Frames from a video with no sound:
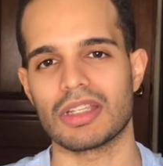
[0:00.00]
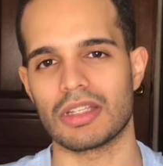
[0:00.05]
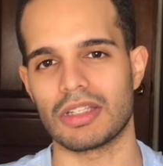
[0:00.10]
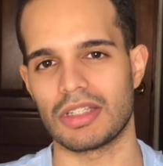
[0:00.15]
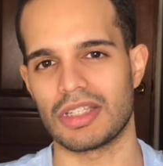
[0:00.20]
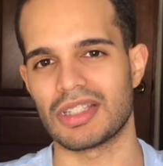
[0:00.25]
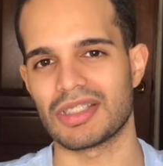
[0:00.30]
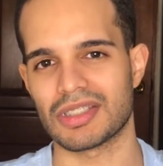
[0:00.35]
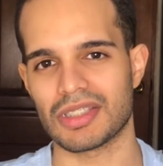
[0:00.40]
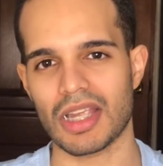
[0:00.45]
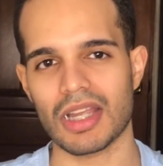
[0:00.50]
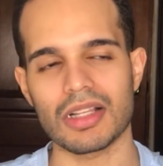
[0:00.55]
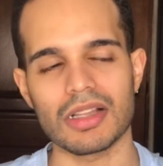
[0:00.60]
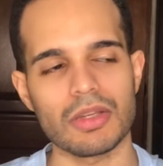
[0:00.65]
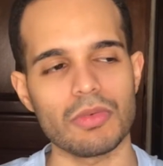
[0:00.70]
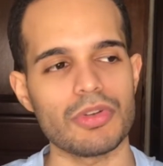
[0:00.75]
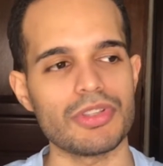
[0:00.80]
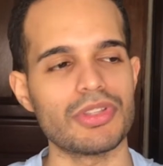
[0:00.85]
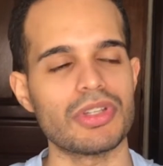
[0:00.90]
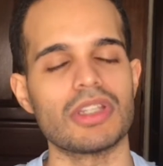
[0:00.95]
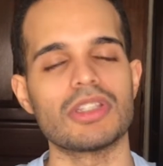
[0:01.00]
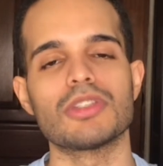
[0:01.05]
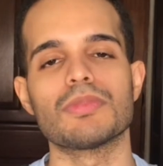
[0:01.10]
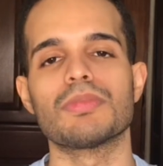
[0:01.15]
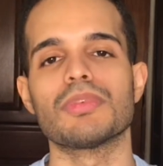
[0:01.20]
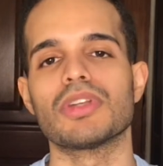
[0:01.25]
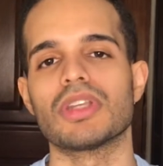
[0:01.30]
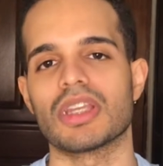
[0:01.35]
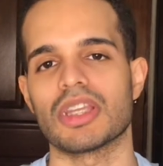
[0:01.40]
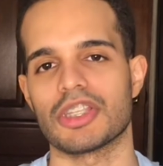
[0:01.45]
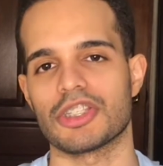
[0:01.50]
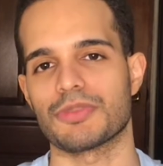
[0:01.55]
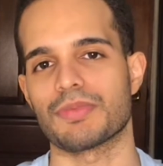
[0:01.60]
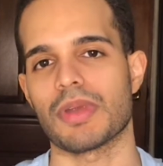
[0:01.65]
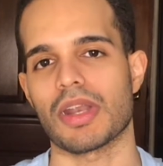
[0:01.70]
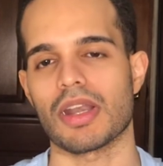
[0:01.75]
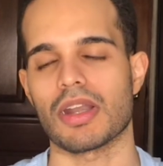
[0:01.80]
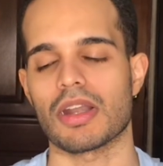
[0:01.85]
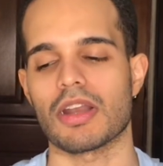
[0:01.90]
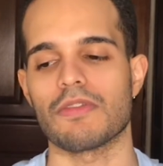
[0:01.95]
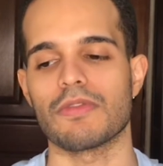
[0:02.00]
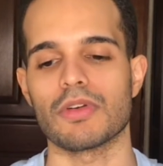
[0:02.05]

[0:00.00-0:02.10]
exactly what you need to put in each paragraph.